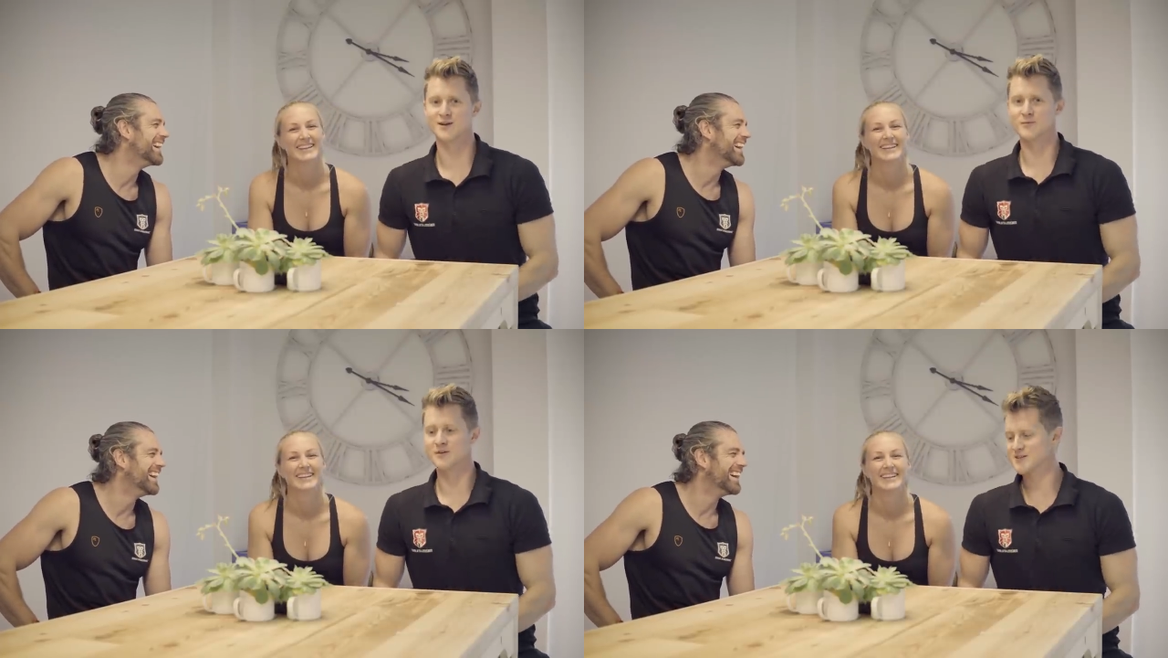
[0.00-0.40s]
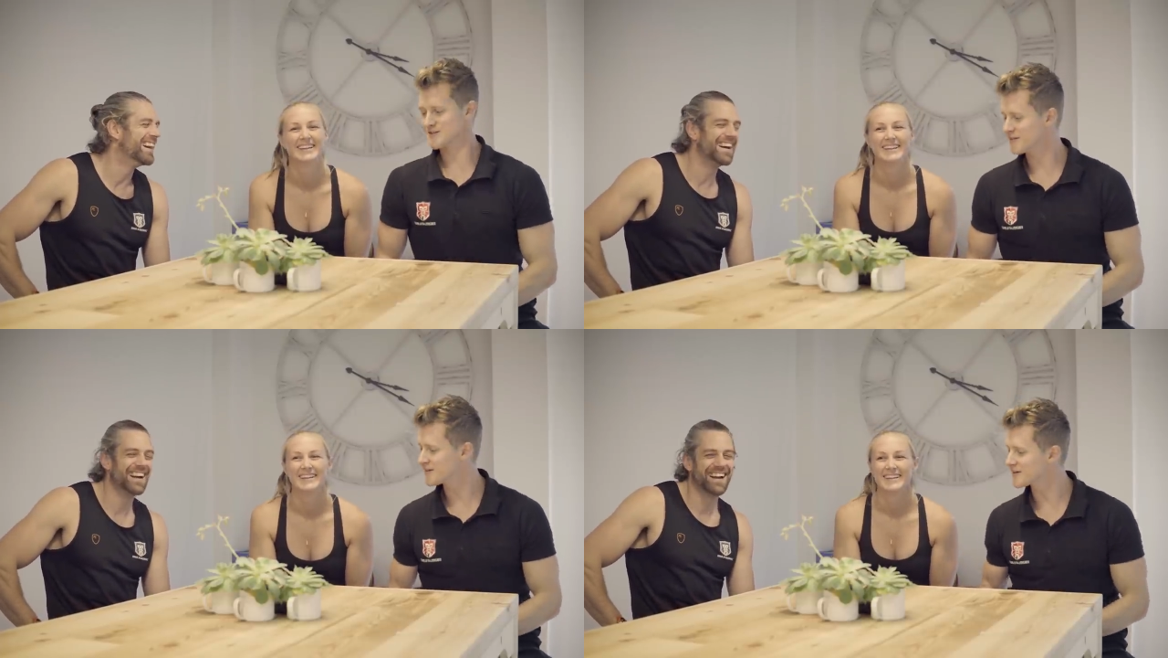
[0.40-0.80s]
Speaker 1: a little bit.
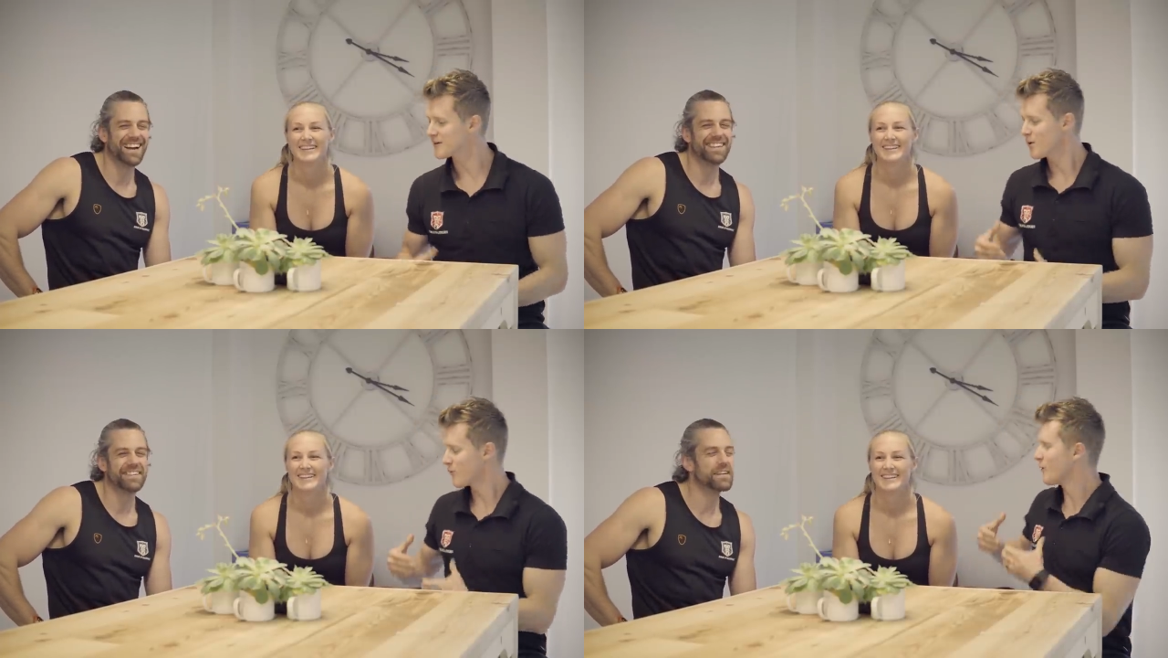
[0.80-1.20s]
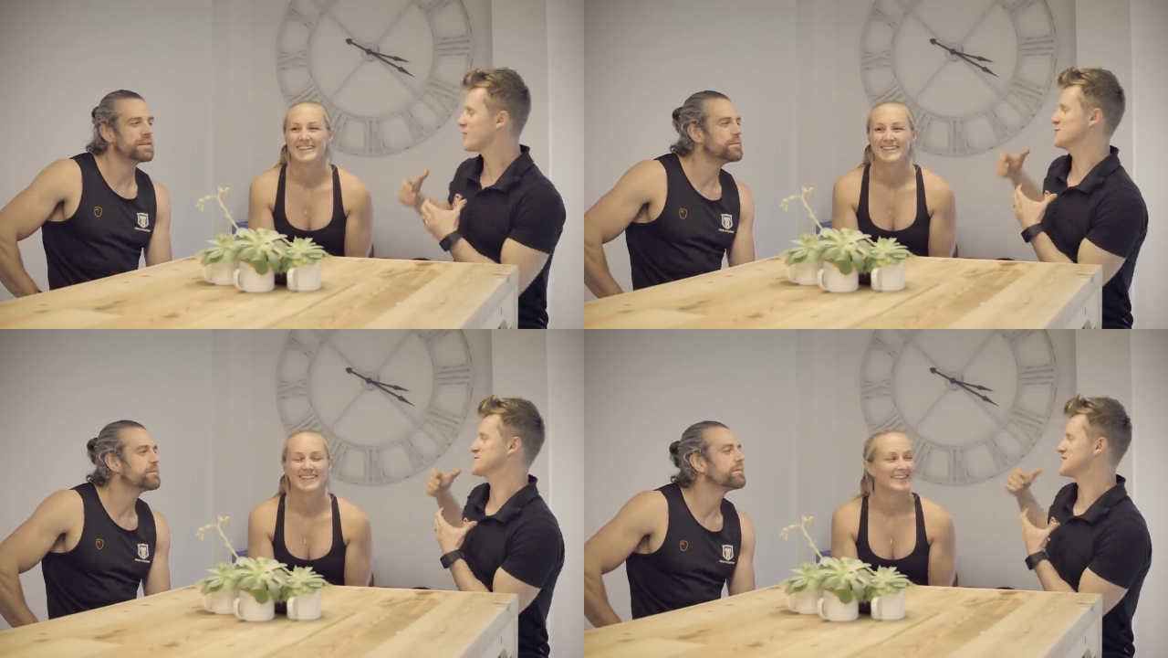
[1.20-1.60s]
So I think
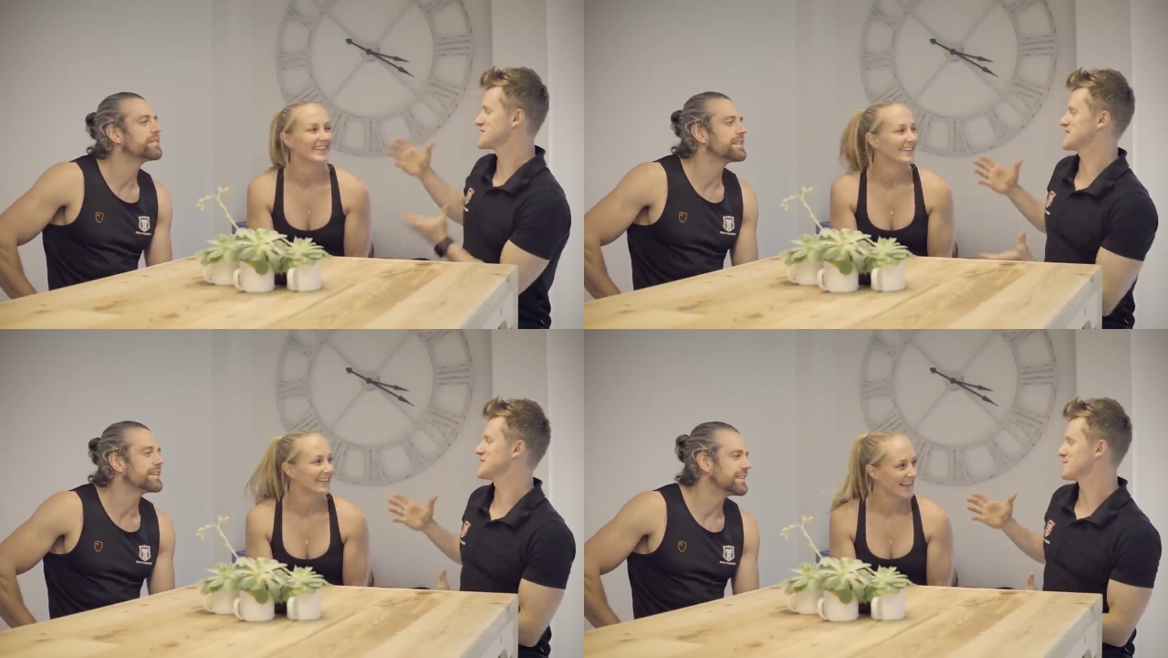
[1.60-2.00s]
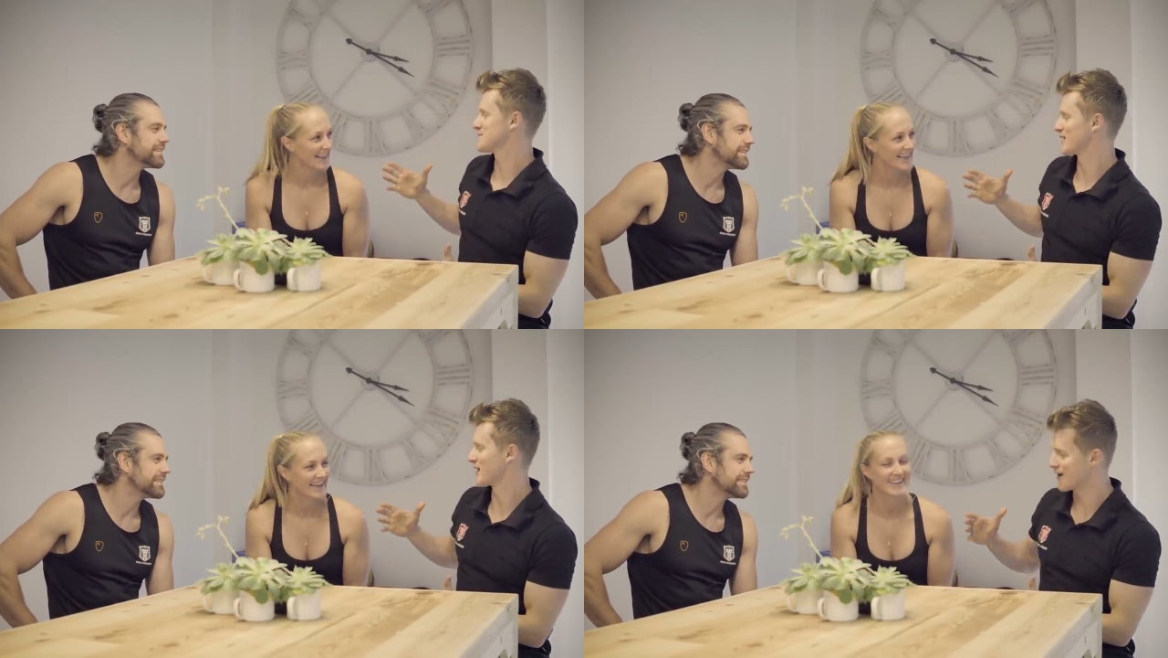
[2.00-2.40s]
welcome to the
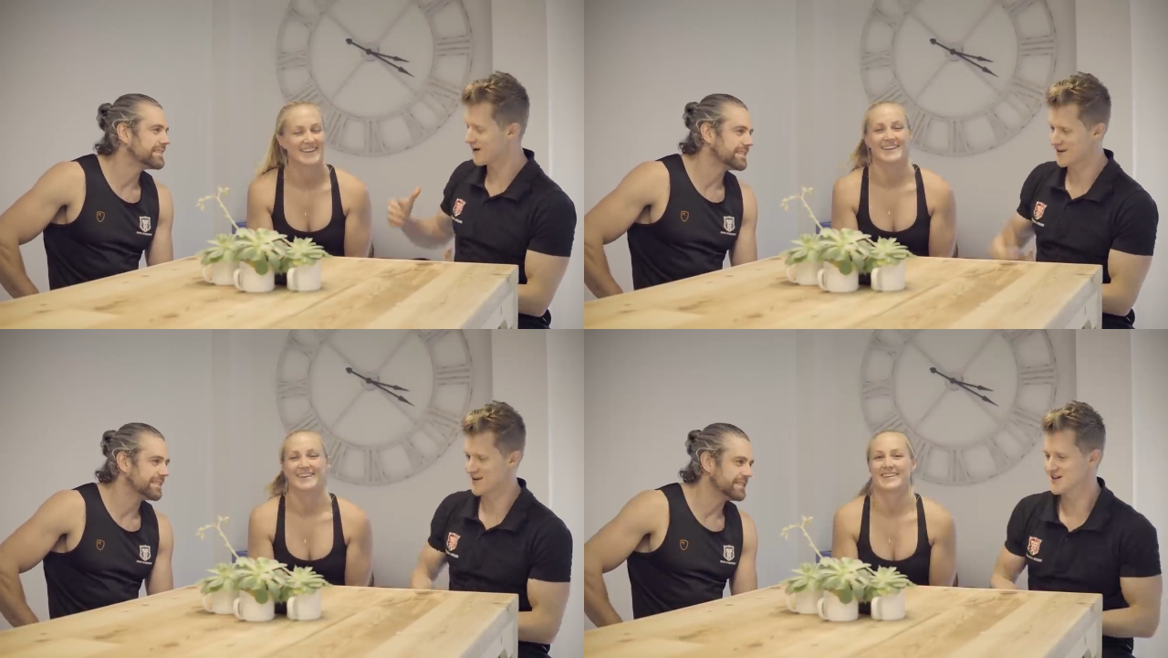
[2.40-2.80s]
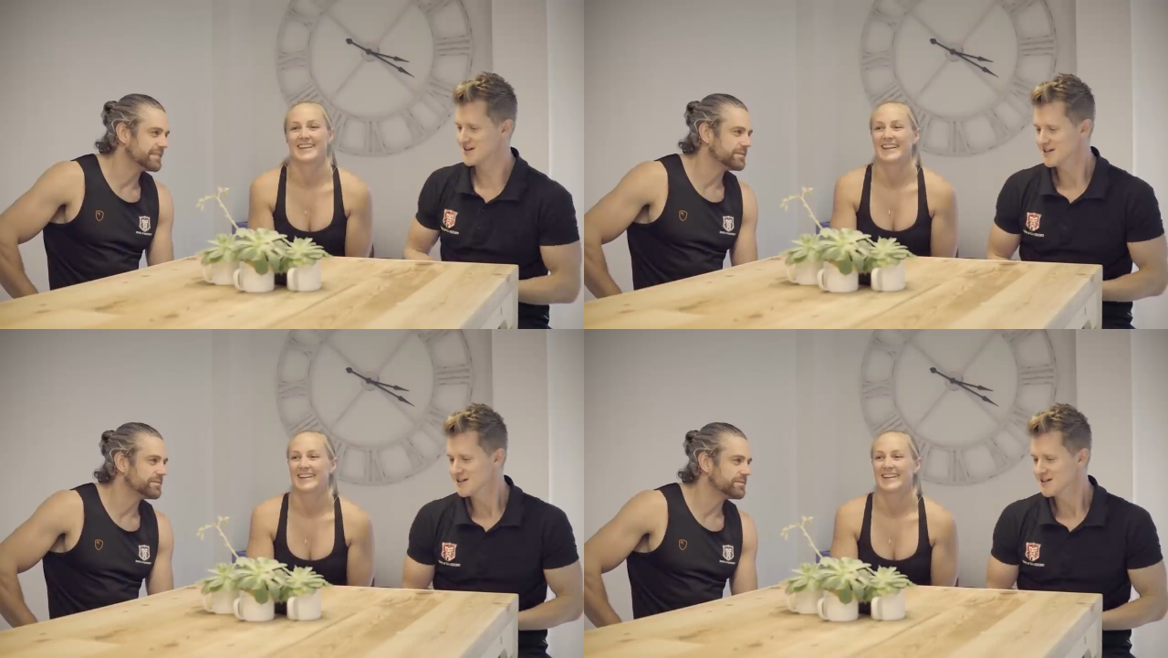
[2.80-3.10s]
team, Thank Lani.